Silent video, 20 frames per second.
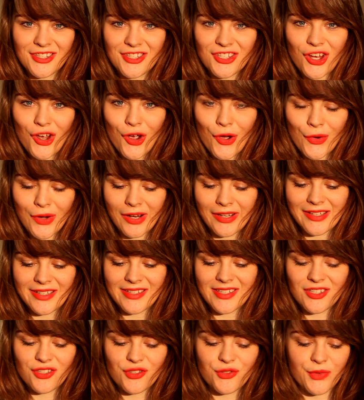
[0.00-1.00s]
totally
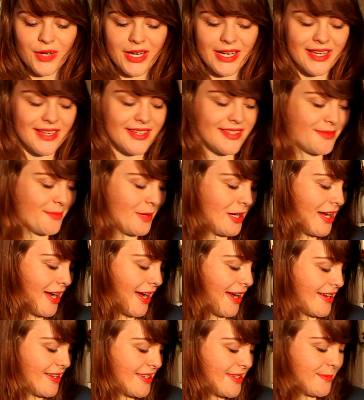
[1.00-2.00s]
straight into my
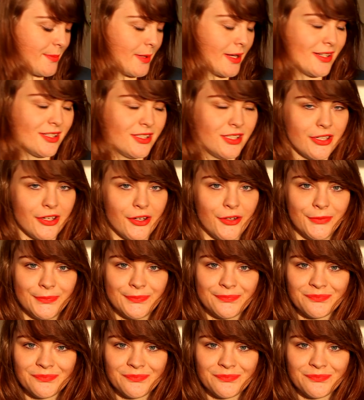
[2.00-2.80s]
eyes but you know